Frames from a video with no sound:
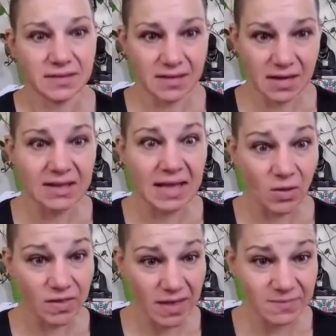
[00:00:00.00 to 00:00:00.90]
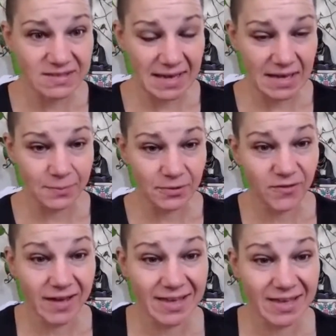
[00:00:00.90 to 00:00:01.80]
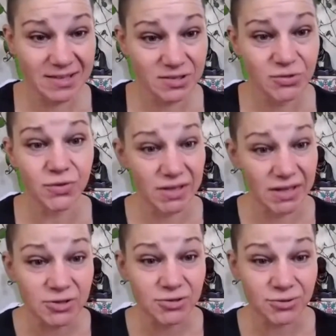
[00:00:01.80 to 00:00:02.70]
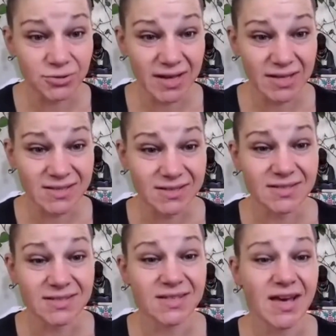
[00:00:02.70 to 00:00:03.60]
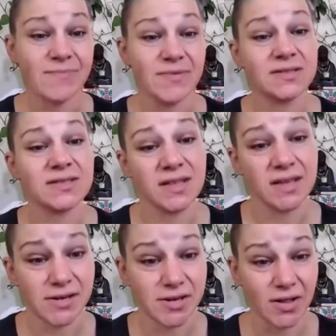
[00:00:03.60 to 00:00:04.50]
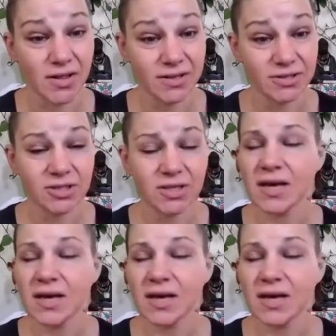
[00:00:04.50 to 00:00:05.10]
allow them to amplify into their true essence and tap into their knowledge